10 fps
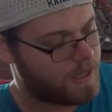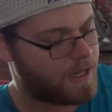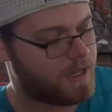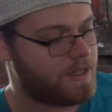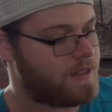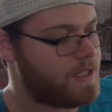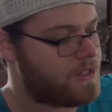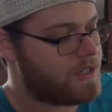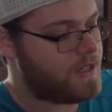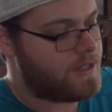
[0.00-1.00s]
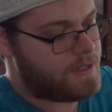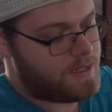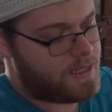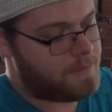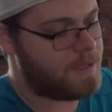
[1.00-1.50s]
and then you can
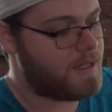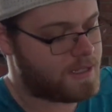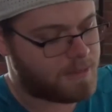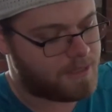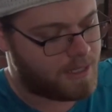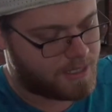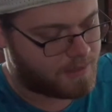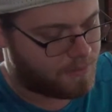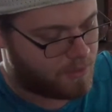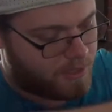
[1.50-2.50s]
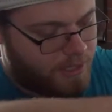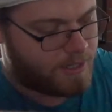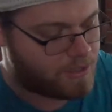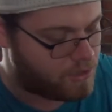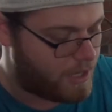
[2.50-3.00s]
unzip it. It's gonna be nice for when I
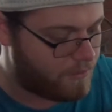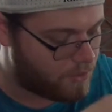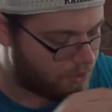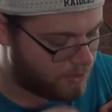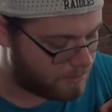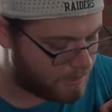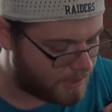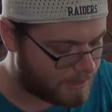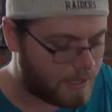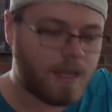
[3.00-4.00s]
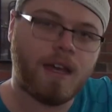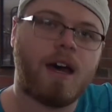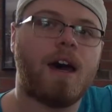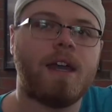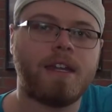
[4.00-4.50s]
travel a little bit
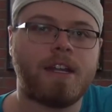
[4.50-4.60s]
in